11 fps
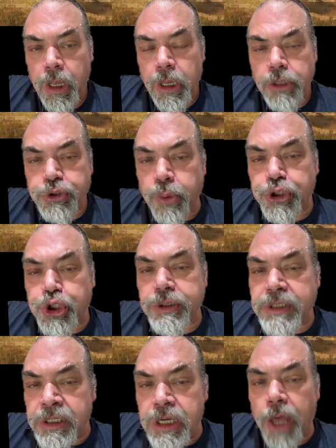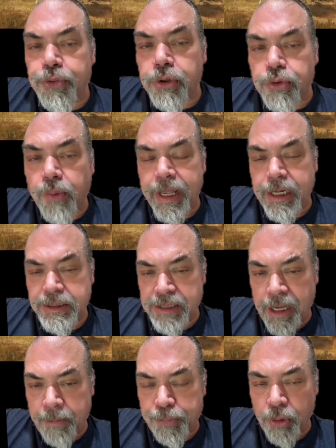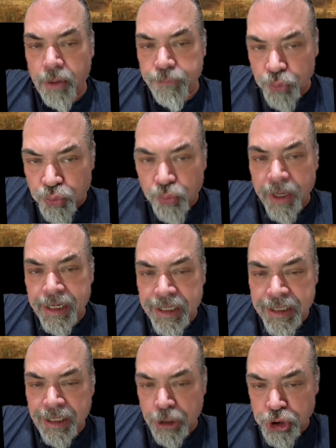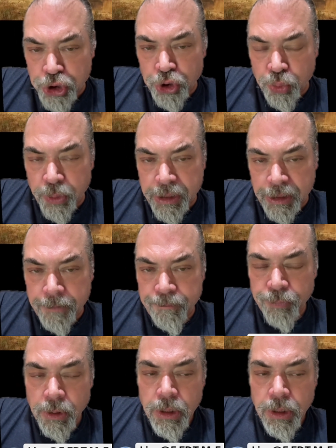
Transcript: So it's just another great example of Ukrainian ingenuity